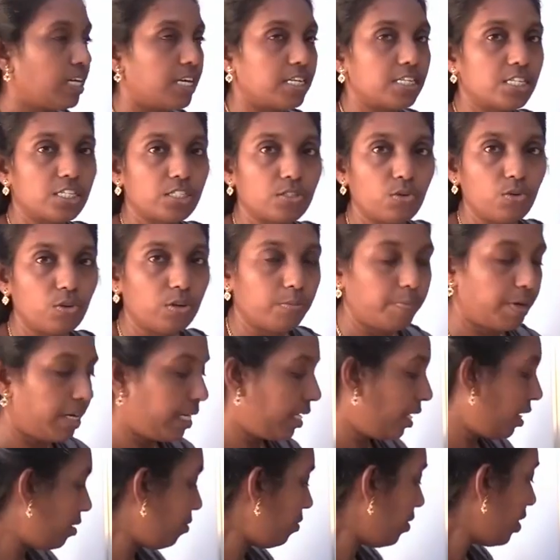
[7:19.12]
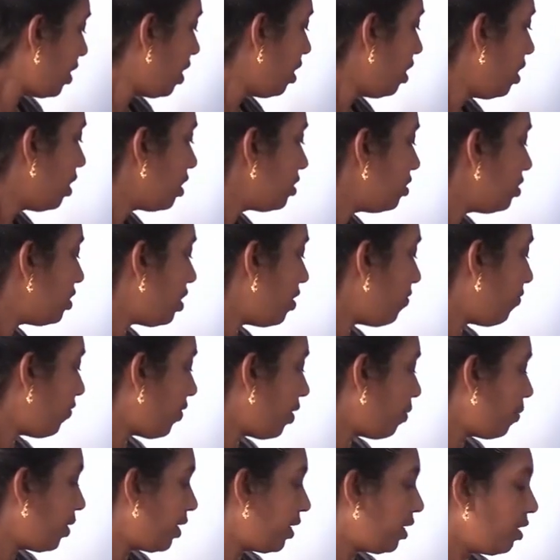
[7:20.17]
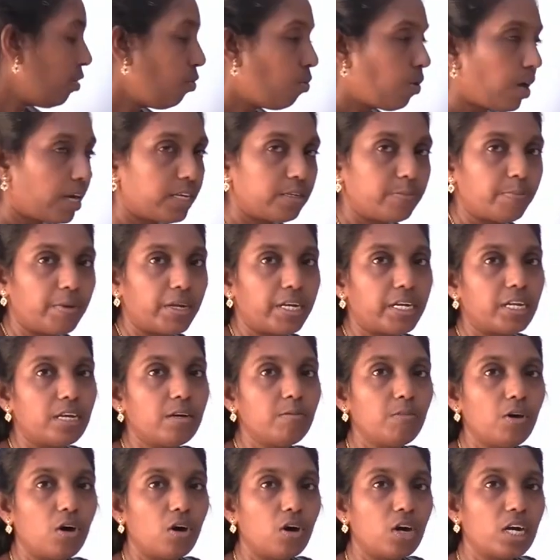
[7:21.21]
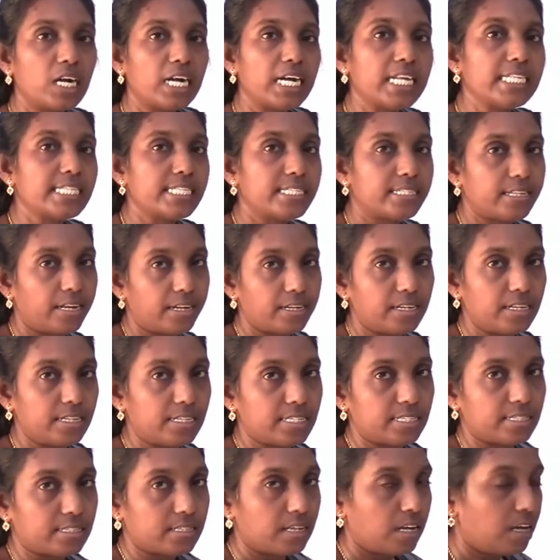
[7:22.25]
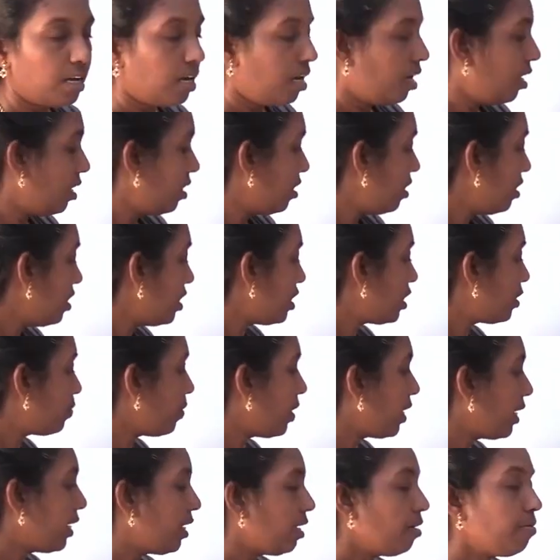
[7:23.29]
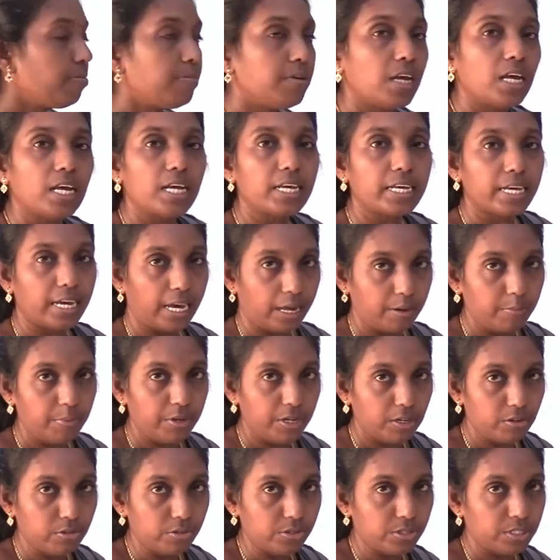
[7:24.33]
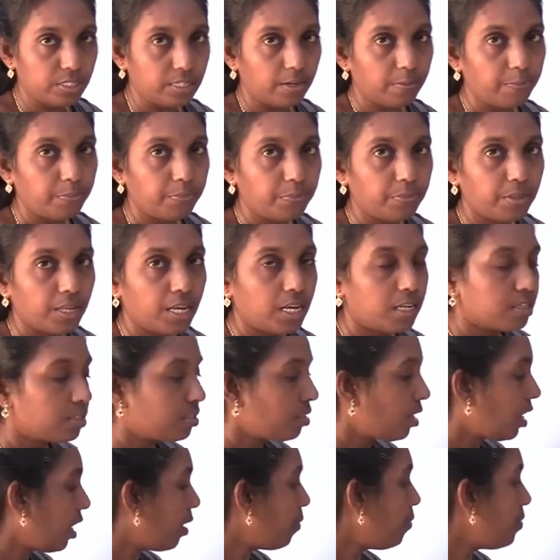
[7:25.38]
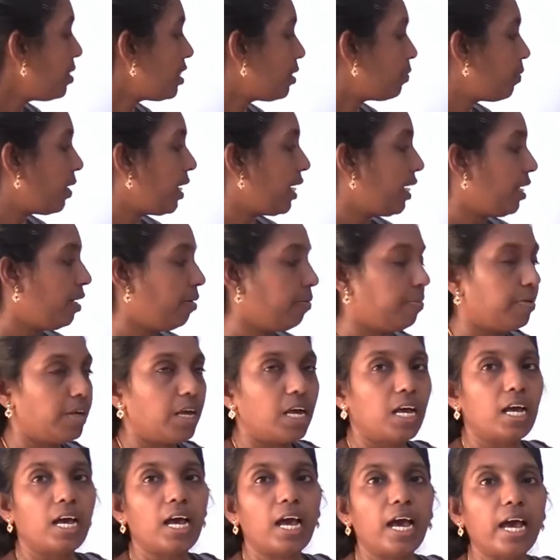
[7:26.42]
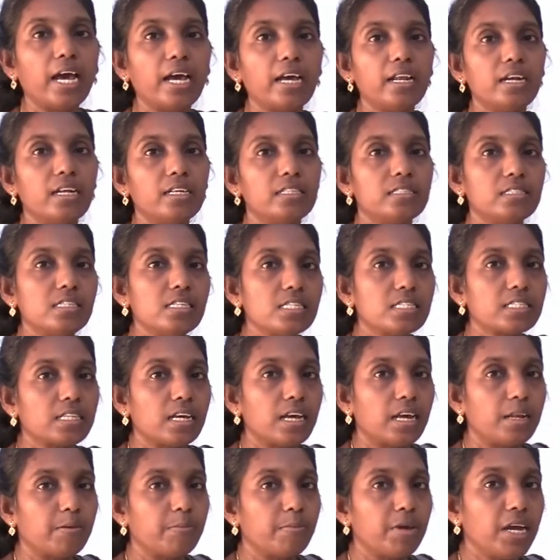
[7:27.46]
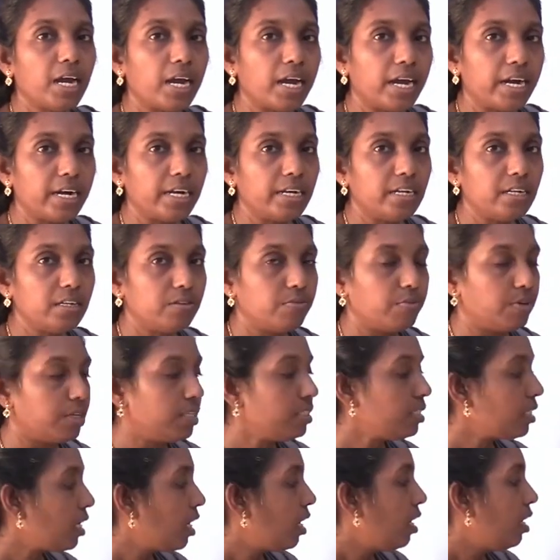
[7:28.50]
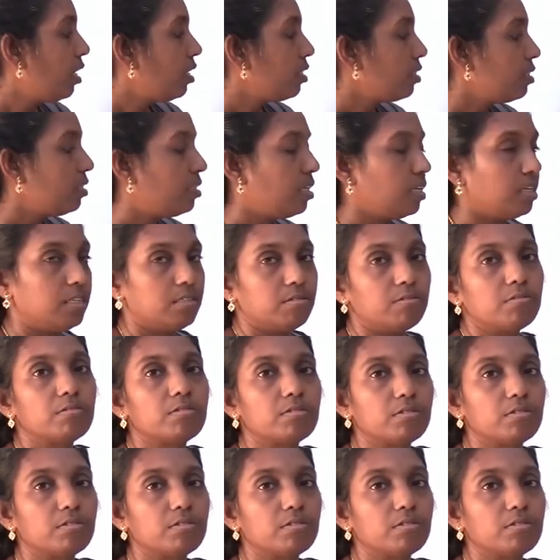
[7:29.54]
and Skoog medium, G5 medium, white medium, or NITS and NITS. NITS medium can be used. So, MS medium, and this can be added with the